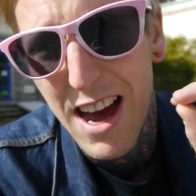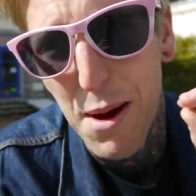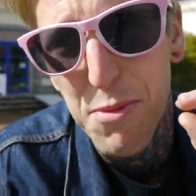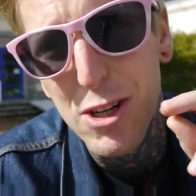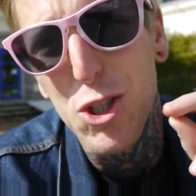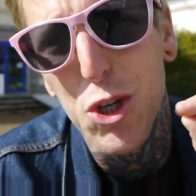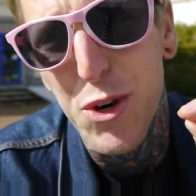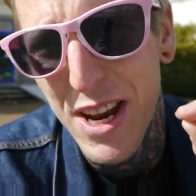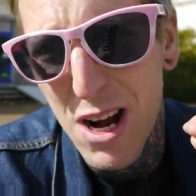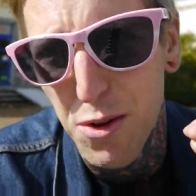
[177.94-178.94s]
I'm not
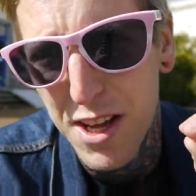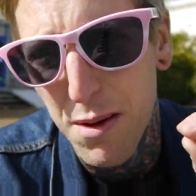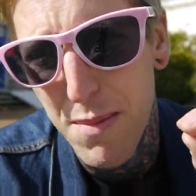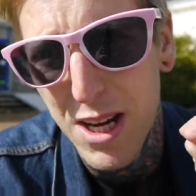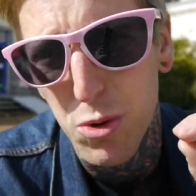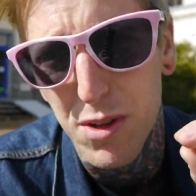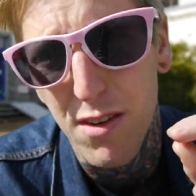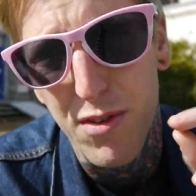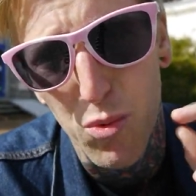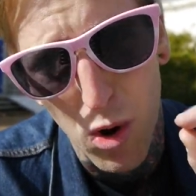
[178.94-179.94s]
sure now, thinking back to it,
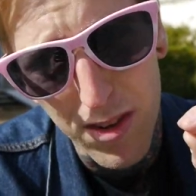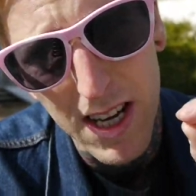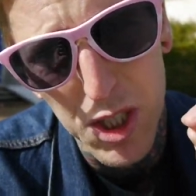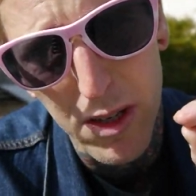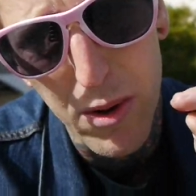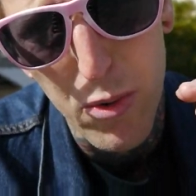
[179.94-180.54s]
if it was actually